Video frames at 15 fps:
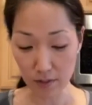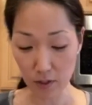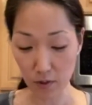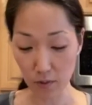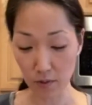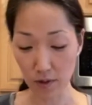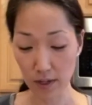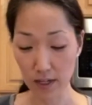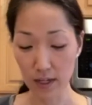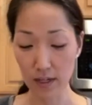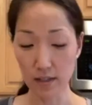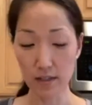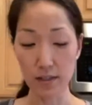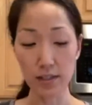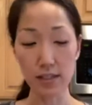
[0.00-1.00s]
So
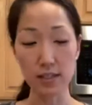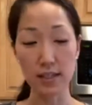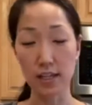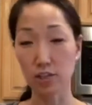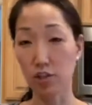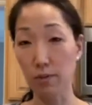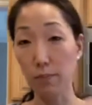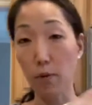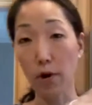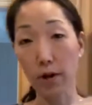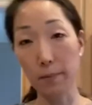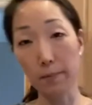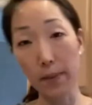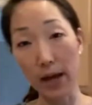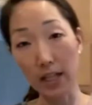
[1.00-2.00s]
this is actually
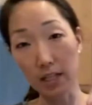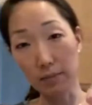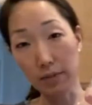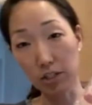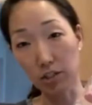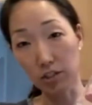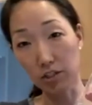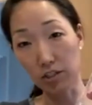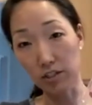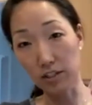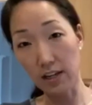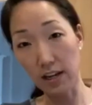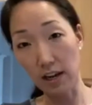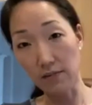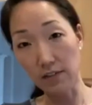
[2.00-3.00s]
pork belly, but just so you
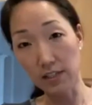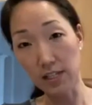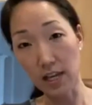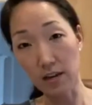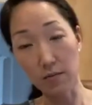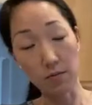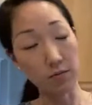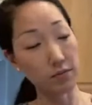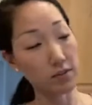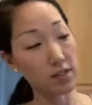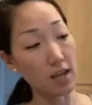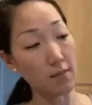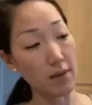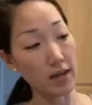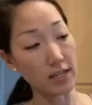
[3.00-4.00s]
can have the
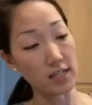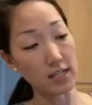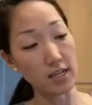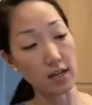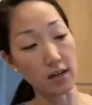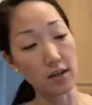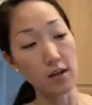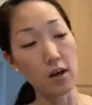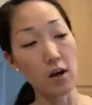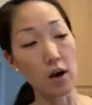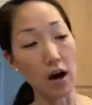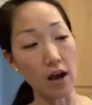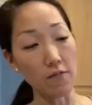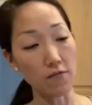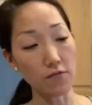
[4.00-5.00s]
same idea.
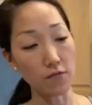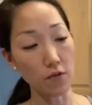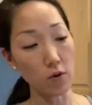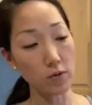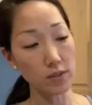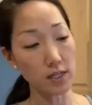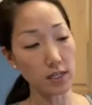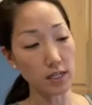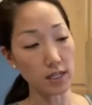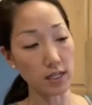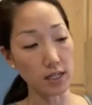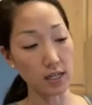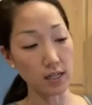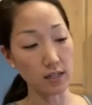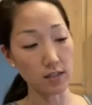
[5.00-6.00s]
I've frozen
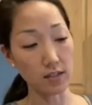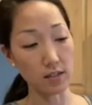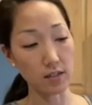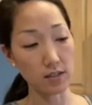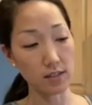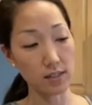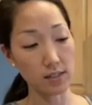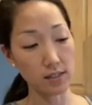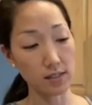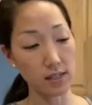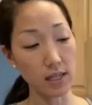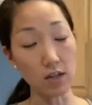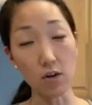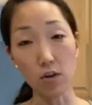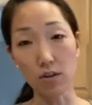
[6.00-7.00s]
it in
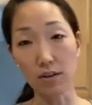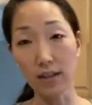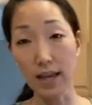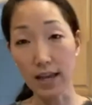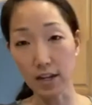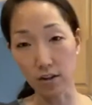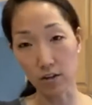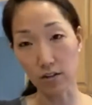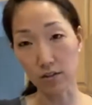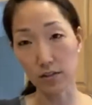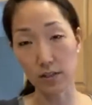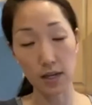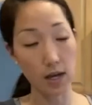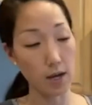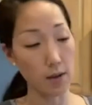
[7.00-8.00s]
single
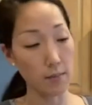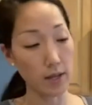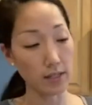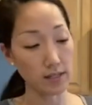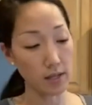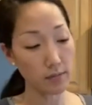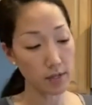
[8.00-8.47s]
layers, and